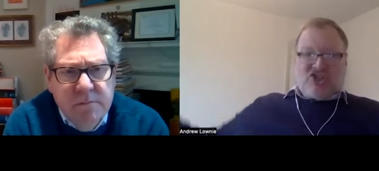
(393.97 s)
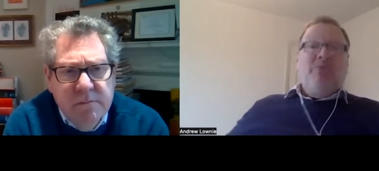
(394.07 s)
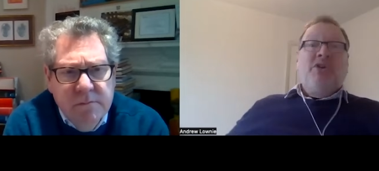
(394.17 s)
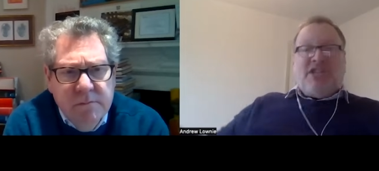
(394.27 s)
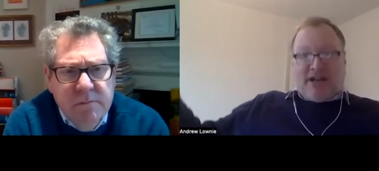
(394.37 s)

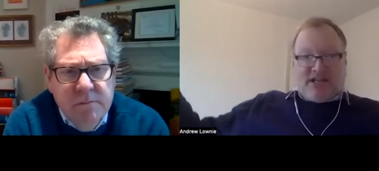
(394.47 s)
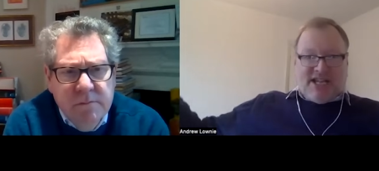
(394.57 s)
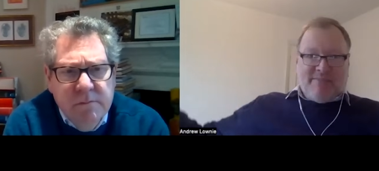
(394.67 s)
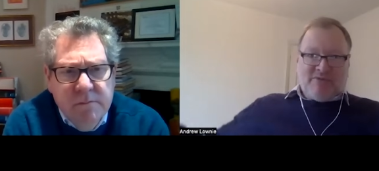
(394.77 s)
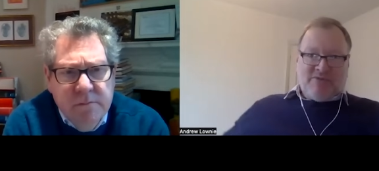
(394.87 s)
Speaker 1: suicide
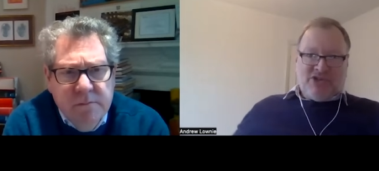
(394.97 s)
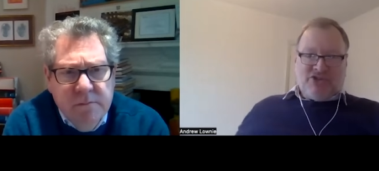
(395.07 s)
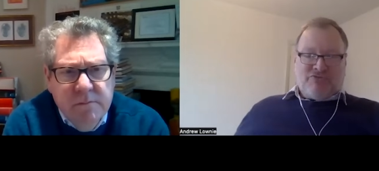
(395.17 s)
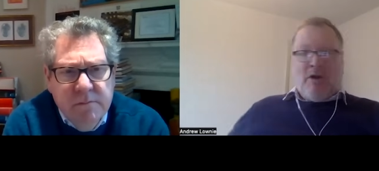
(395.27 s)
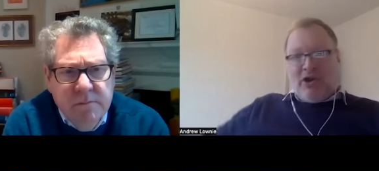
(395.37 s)
attempt, which
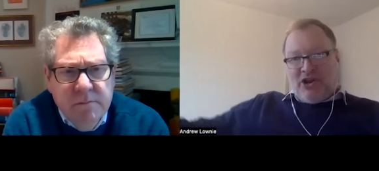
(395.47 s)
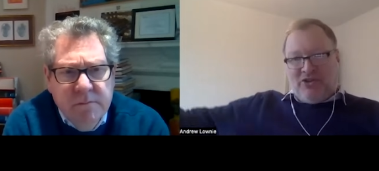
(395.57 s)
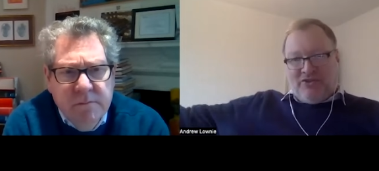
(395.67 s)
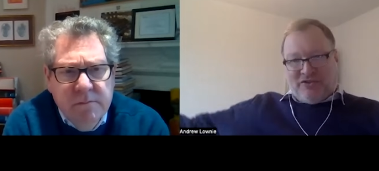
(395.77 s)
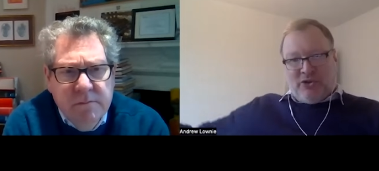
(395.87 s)
is rolling
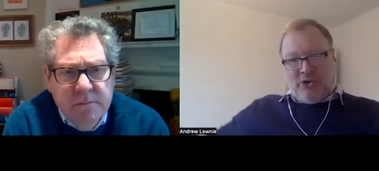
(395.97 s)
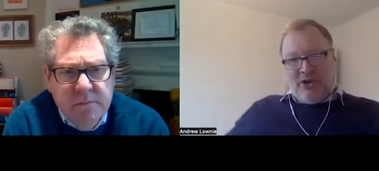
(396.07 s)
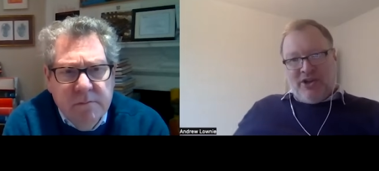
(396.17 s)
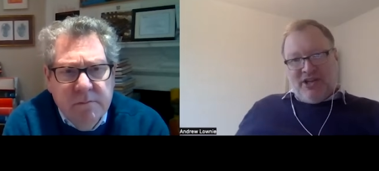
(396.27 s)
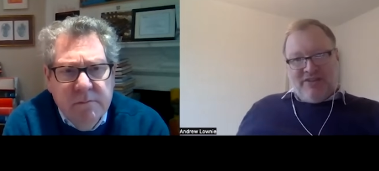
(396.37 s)
on the
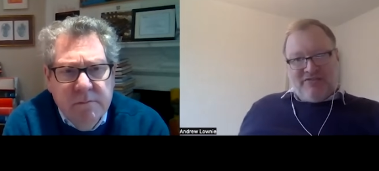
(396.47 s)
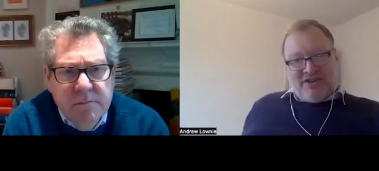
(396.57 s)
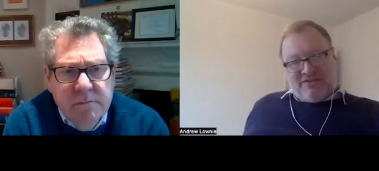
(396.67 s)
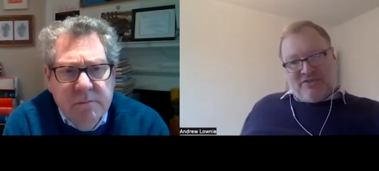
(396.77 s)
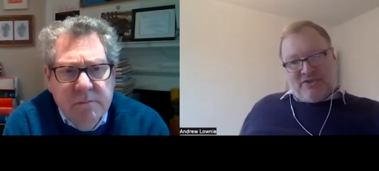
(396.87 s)
floor in
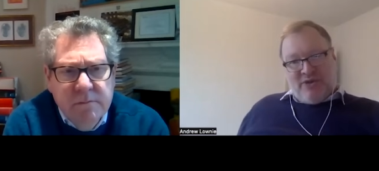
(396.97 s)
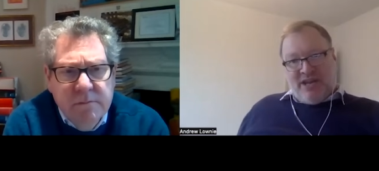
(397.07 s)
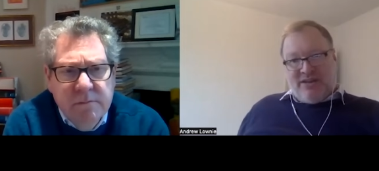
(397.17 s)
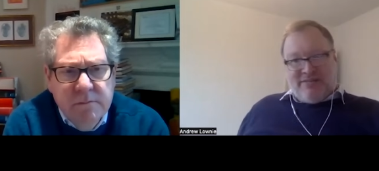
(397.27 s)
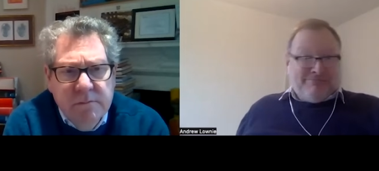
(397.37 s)
front of the
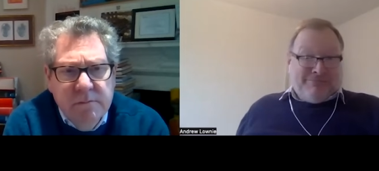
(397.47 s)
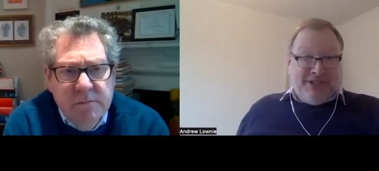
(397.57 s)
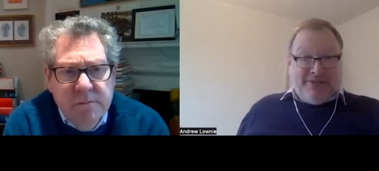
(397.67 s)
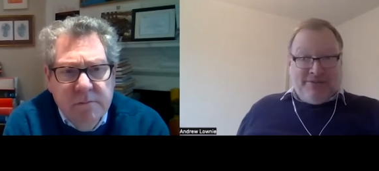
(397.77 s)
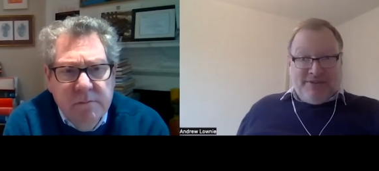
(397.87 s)
Queen. And,
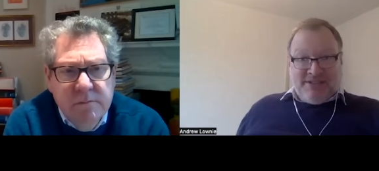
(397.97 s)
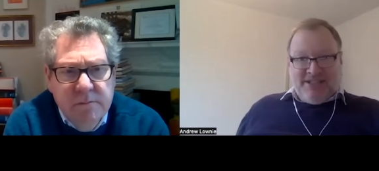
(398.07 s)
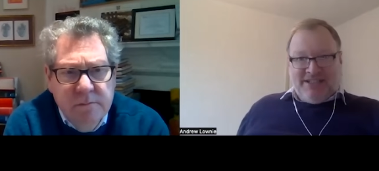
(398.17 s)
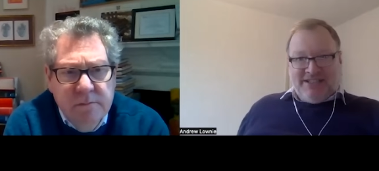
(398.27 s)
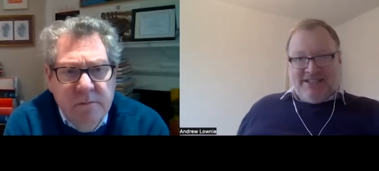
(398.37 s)
you know,
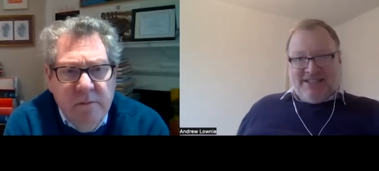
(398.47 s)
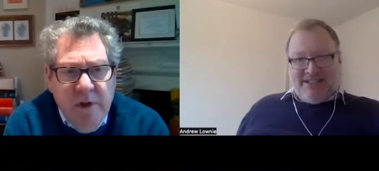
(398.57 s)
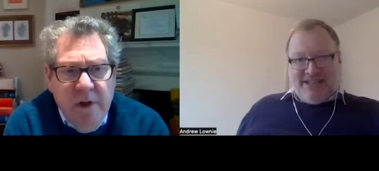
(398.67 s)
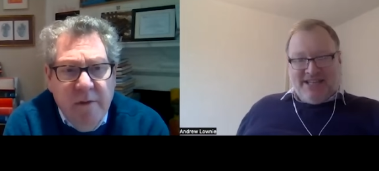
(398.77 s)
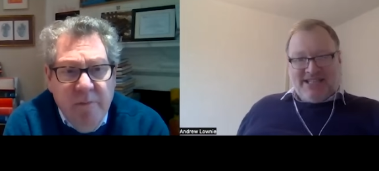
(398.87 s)

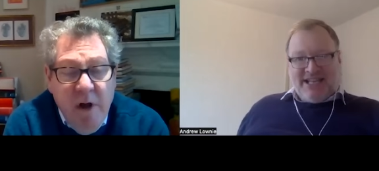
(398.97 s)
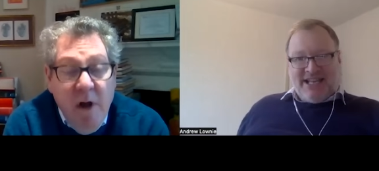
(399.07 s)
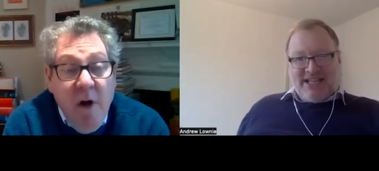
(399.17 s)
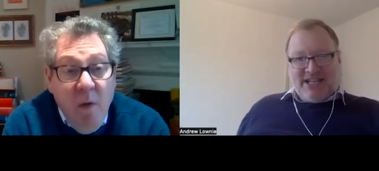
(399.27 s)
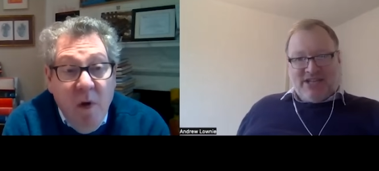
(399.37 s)
yeah. things
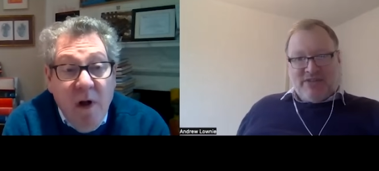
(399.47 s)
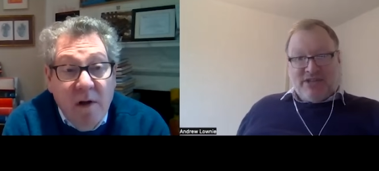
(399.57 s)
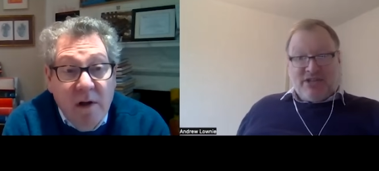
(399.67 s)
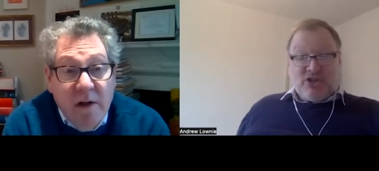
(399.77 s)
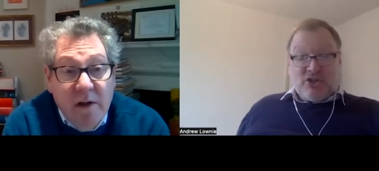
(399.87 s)
get
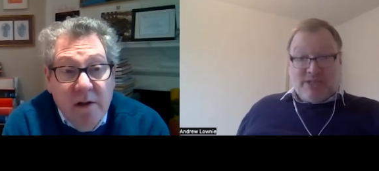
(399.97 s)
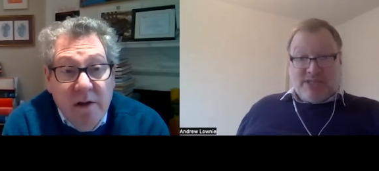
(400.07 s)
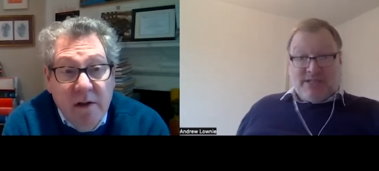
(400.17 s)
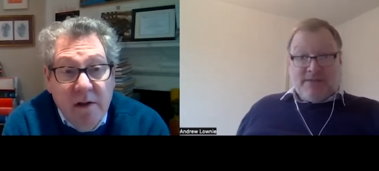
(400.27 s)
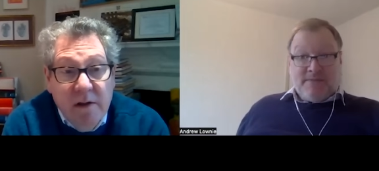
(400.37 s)
exaggerated well, and
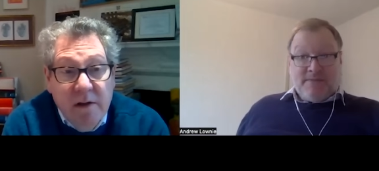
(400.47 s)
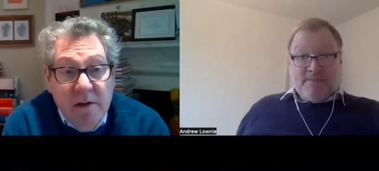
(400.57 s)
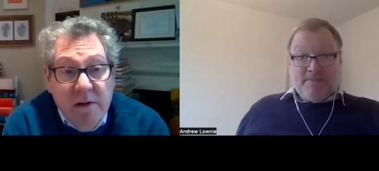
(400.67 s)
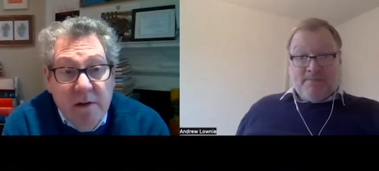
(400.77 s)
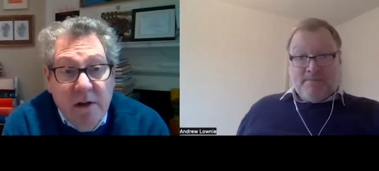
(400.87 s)
Speaker 2: twisted.
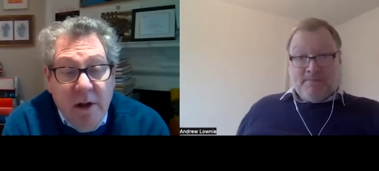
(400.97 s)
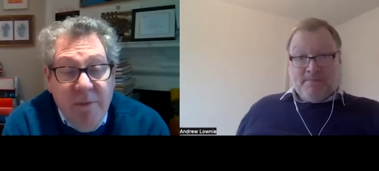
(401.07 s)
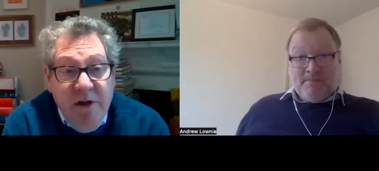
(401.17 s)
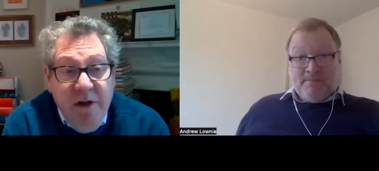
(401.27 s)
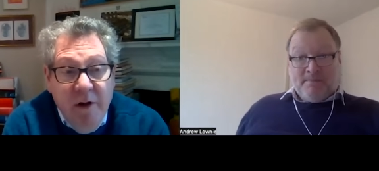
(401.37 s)
I
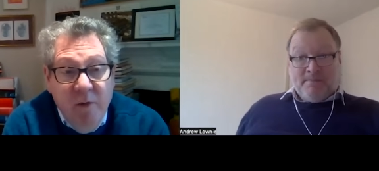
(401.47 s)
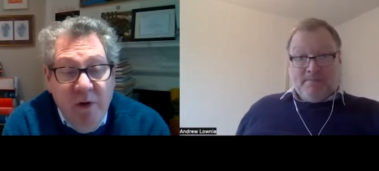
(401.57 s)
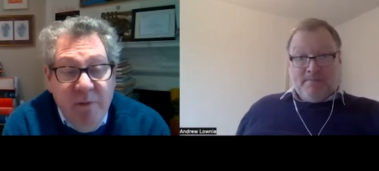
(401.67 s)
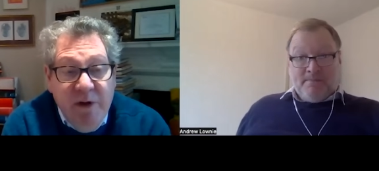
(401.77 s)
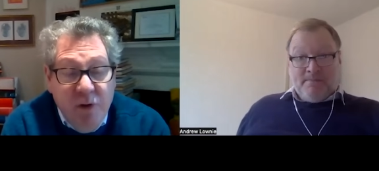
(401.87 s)
mean, you know,
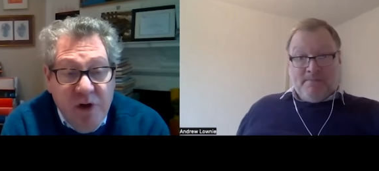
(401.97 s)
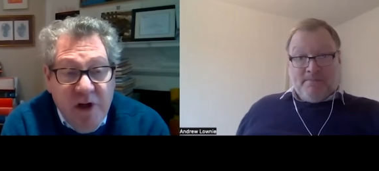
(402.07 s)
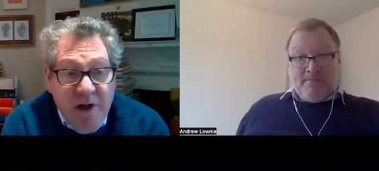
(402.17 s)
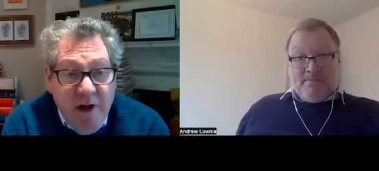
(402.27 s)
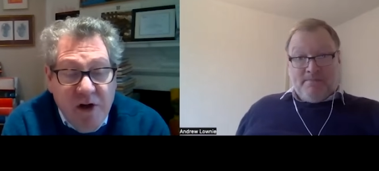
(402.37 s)
we've been
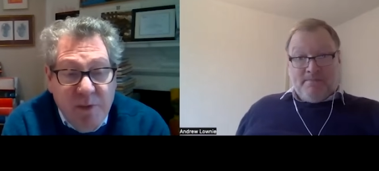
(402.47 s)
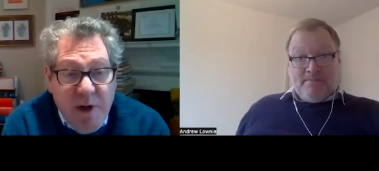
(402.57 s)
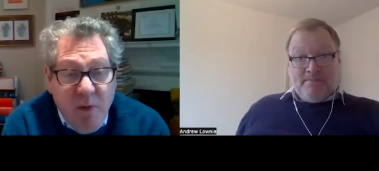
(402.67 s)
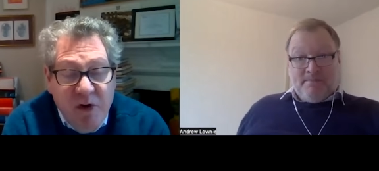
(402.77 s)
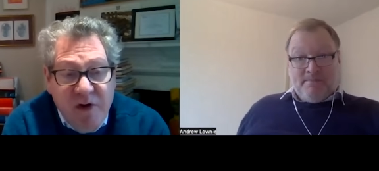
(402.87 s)
talking a lot
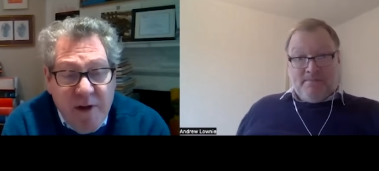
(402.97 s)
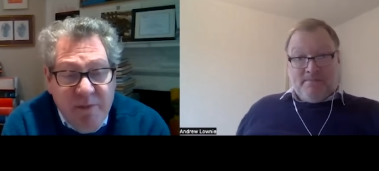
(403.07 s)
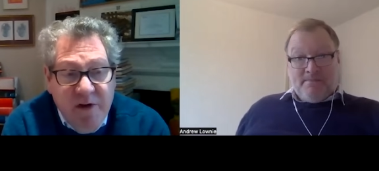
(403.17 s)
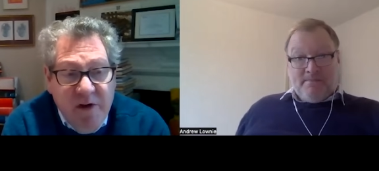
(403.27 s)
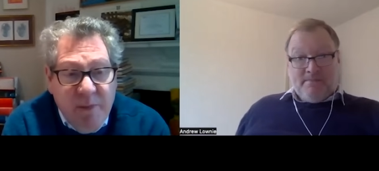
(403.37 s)
about what's
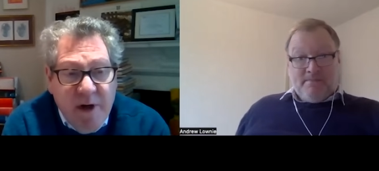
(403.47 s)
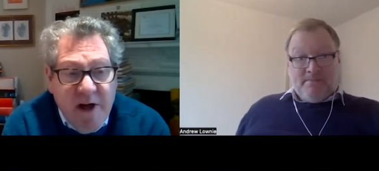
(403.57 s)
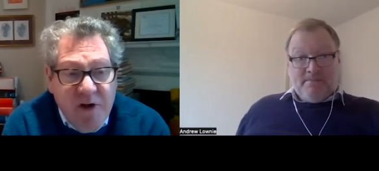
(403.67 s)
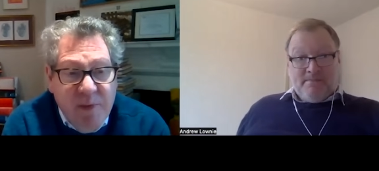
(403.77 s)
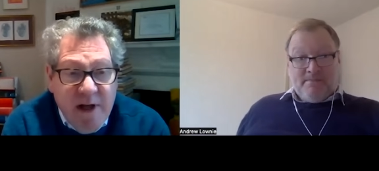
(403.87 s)
happened in the
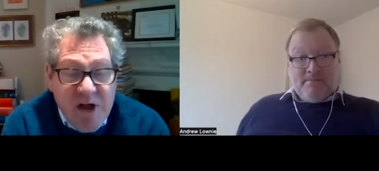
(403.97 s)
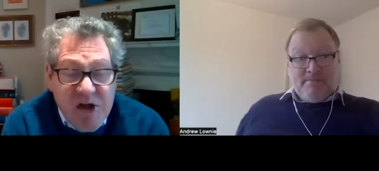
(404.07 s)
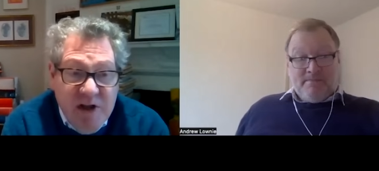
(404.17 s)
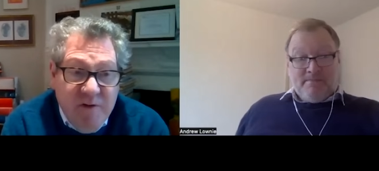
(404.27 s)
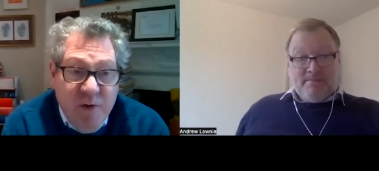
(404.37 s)
past, but
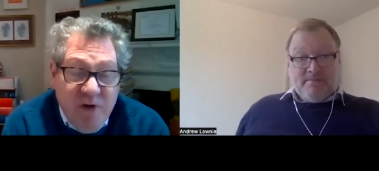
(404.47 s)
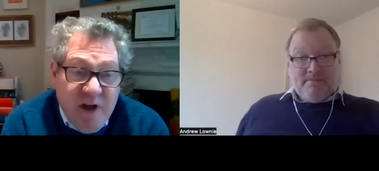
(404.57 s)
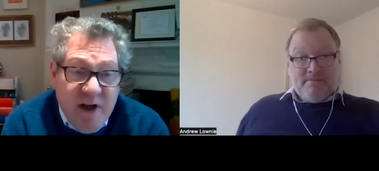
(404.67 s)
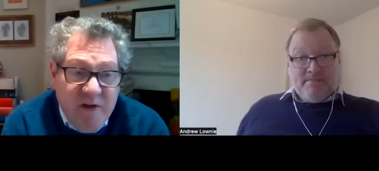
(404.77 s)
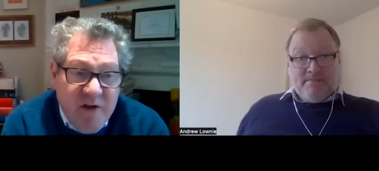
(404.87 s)
actually, of course, it
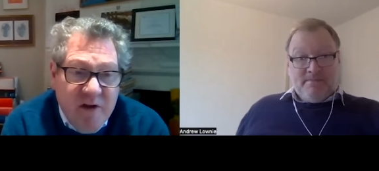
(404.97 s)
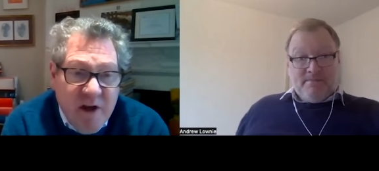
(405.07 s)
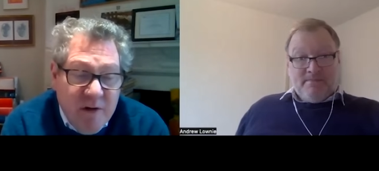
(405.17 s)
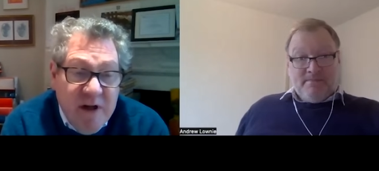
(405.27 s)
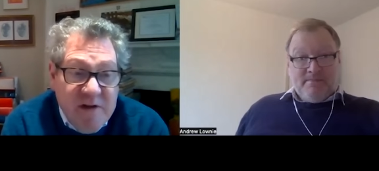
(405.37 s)
has
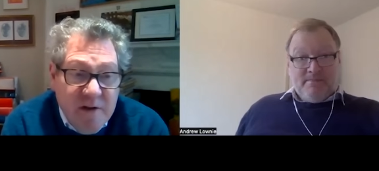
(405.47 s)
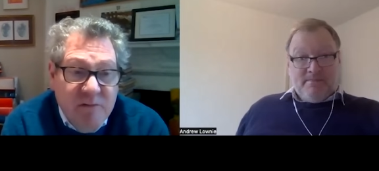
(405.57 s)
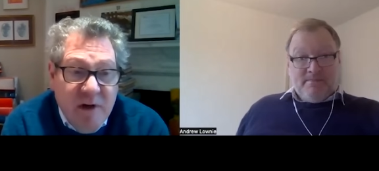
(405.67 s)
a great deal of